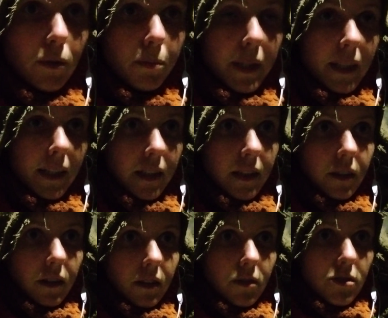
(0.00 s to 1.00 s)
to be
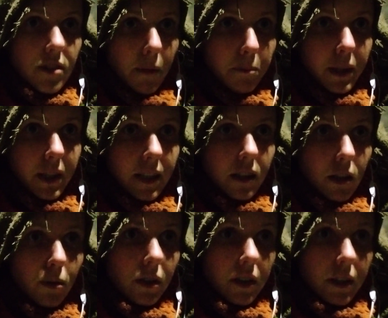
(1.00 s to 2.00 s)
something
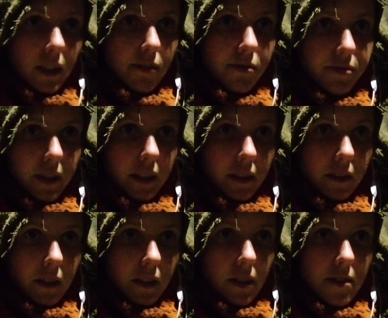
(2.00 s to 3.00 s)
totally different,